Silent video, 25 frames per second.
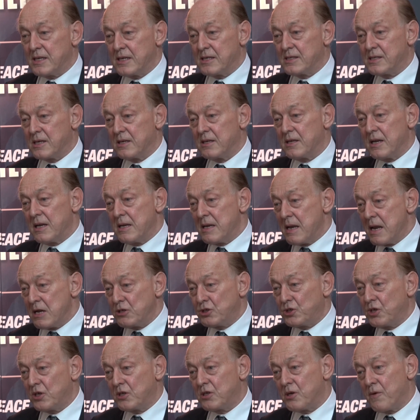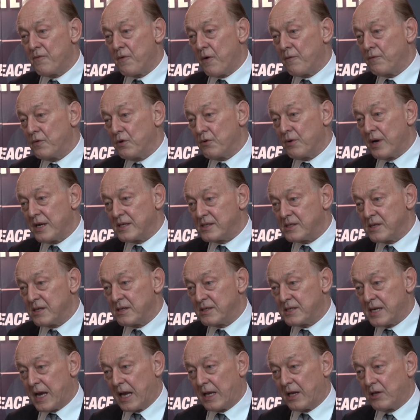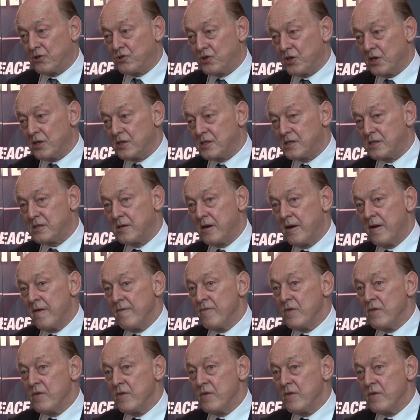is an initiative of US intelligence